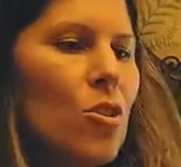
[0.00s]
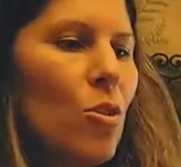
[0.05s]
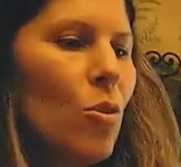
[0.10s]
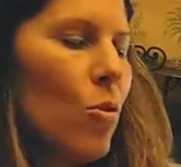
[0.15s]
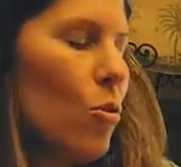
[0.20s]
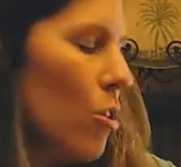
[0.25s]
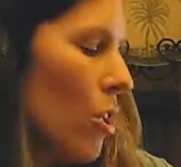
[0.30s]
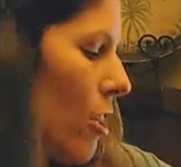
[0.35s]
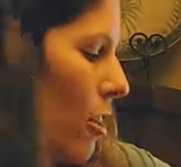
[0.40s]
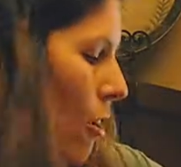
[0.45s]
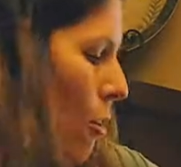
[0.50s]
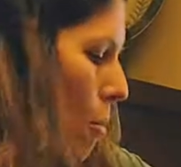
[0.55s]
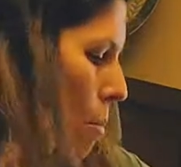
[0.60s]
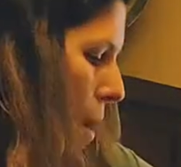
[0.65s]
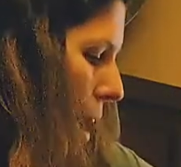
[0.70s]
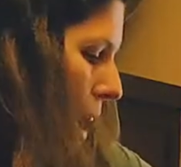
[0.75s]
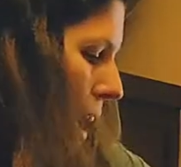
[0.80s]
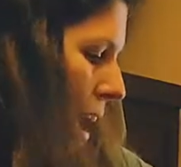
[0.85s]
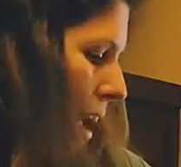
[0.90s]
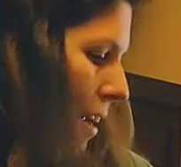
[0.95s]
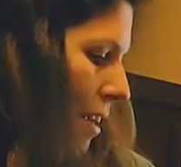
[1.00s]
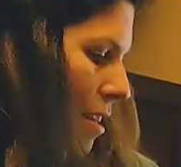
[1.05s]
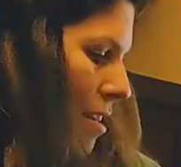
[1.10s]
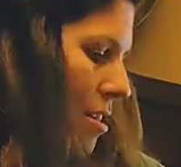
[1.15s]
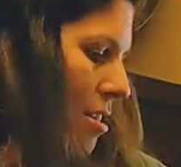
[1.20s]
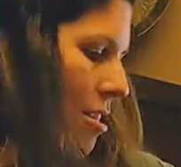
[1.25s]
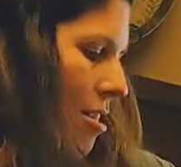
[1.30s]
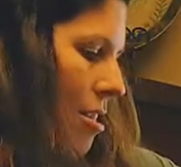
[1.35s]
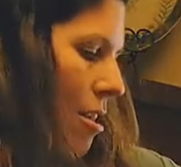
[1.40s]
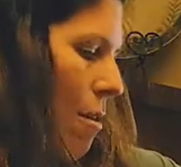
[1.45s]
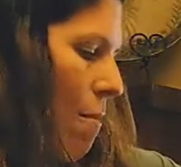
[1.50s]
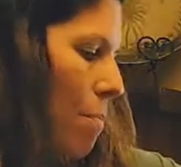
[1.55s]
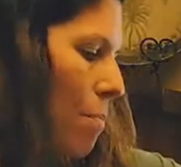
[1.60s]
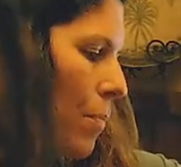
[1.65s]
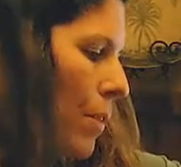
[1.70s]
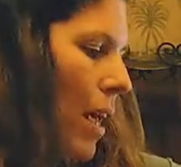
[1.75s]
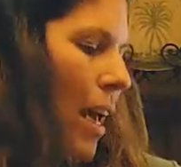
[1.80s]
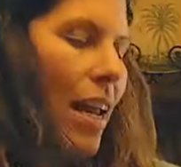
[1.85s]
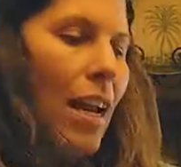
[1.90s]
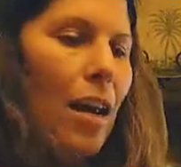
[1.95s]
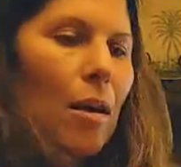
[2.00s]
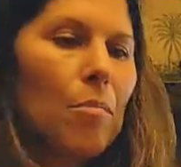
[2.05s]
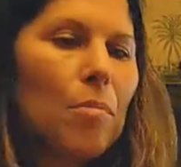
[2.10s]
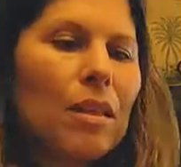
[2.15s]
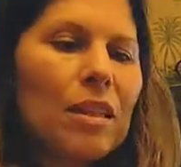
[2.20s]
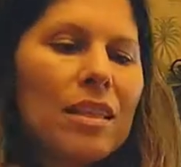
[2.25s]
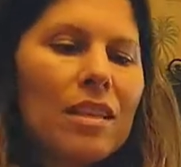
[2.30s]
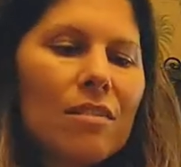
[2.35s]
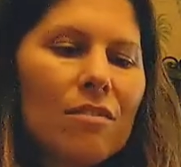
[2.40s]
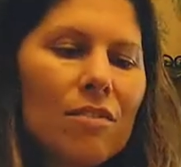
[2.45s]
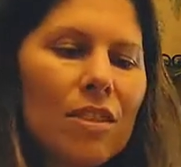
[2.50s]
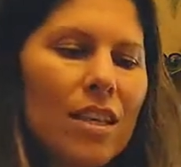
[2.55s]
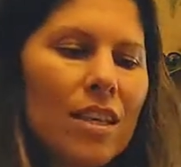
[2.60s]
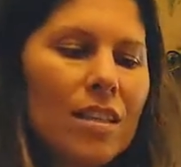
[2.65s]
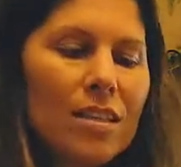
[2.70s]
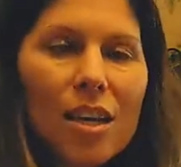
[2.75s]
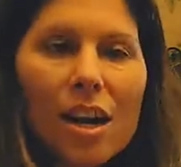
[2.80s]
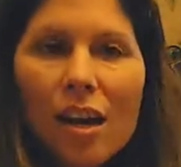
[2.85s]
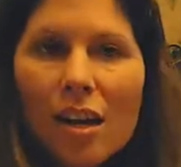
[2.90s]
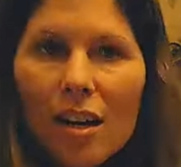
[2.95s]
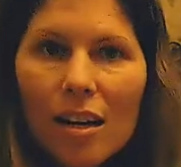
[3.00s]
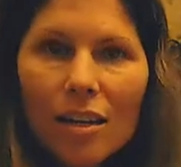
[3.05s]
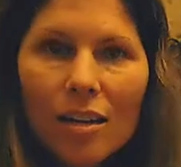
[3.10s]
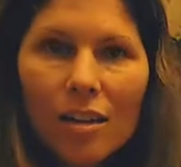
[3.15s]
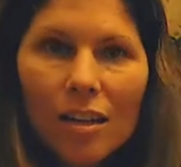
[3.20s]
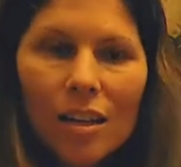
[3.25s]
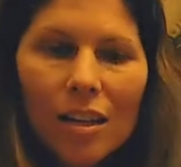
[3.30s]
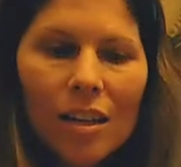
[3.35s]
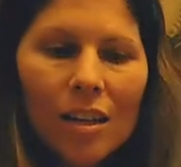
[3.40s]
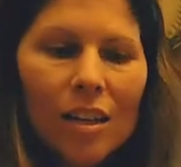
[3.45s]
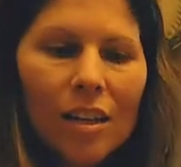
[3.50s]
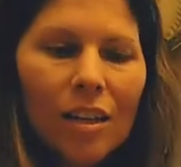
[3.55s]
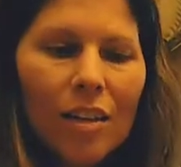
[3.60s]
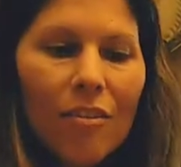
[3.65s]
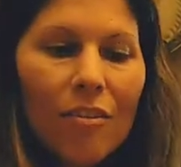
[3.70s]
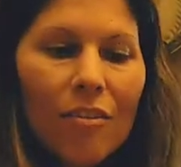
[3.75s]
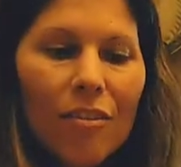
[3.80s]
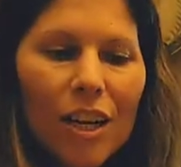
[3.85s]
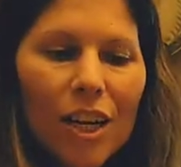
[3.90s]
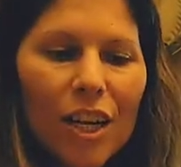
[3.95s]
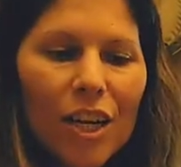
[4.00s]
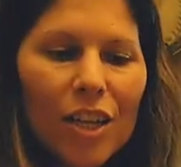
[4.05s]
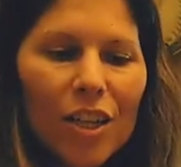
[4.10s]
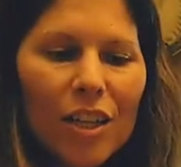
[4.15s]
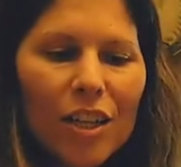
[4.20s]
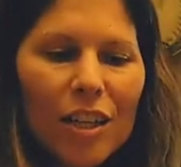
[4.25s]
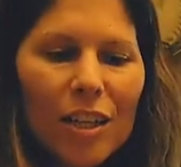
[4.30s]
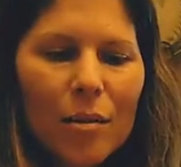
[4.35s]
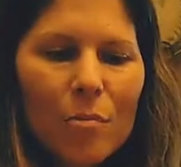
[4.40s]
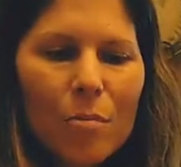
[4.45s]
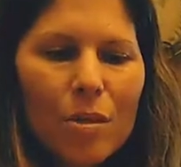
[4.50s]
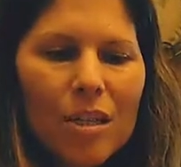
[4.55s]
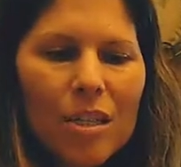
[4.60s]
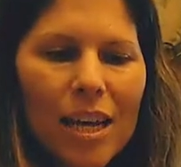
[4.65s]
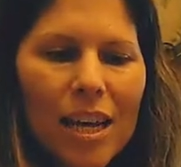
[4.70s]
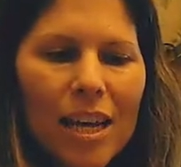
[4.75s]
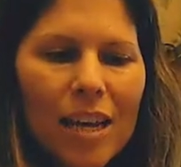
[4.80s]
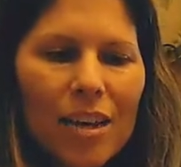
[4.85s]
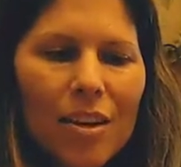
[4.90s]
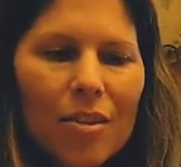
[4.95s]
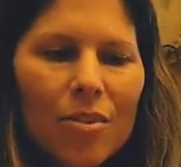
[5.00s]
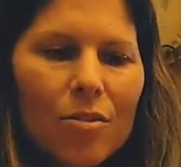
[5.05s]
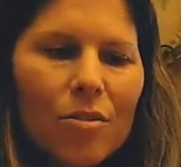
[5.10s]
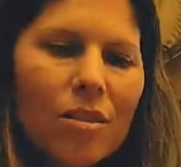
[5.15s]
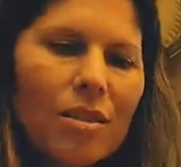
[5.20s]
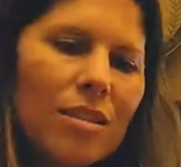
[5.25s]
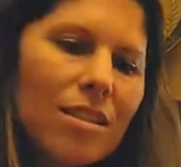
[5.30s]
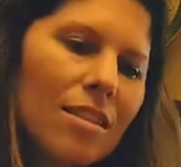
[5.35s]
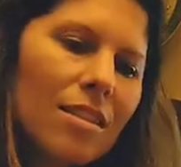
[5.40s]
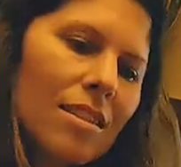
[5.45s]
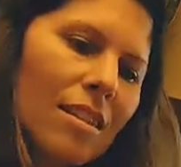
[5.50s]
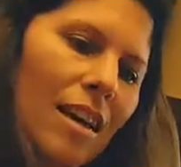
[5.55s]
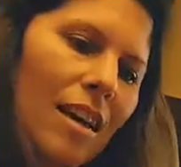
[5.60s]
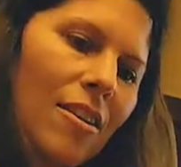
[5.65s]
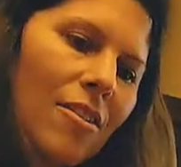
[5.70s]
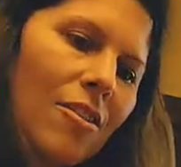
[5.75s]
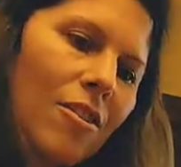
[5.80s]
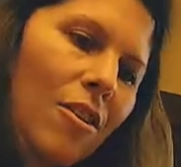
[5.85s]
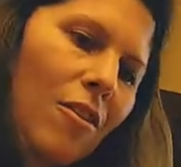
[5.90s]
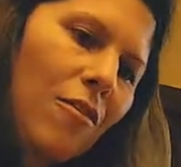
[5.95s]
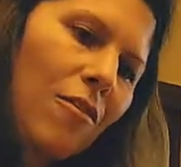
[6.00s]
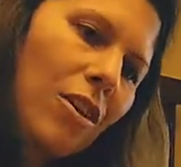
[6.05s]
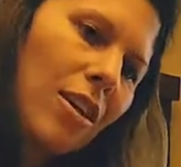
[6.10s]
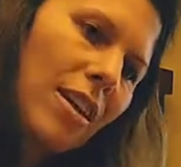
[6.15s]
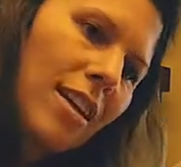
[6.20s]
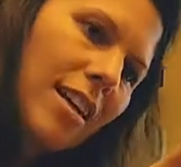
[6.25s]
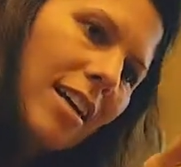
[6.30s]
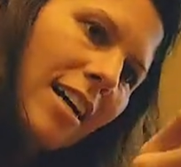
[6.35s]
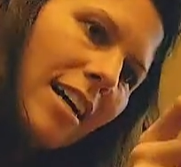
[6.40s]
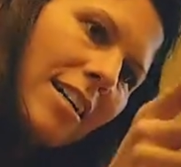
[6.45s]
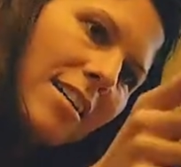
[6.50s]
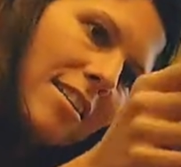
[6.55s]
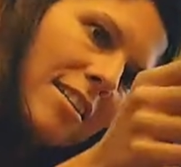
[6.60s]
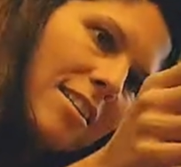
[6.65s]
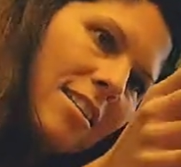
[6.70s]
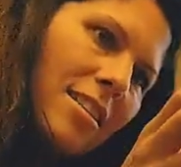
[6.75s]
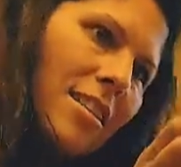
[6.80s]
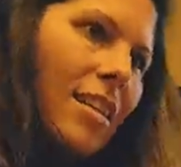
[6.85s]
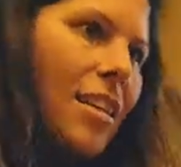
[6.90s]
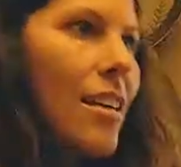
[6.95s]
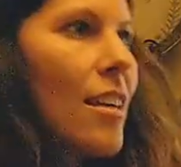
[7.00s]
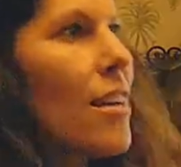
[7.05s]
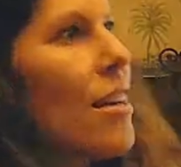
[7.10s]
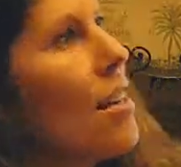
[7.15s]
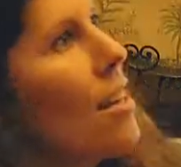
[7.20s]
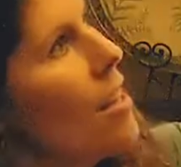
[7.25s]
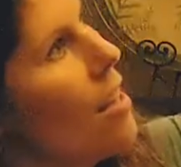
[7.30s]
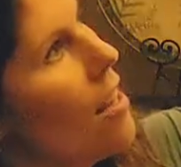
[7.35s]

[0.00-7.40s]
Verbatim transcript: two little bags, and I believe these are fingerling potatoes. I don't know if you can kind of see